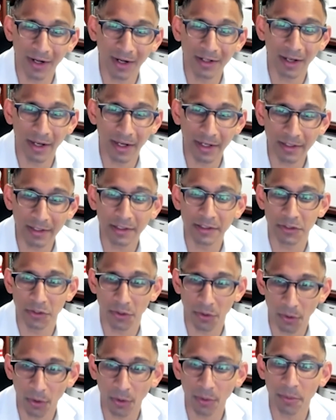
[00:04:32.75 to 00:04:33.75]
unlikely to
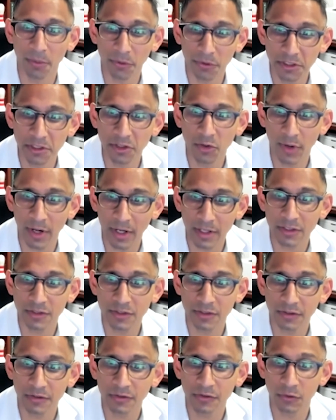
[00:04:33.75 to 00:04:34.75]
harbor
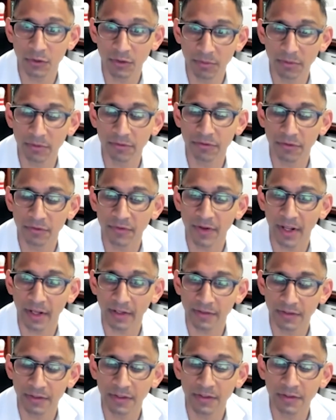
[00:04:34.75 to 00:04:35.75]
neoantigens suitable for
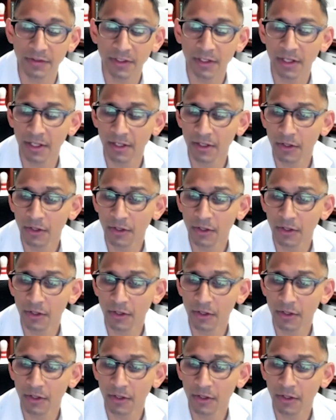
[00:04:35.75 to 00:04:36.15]
vaccines.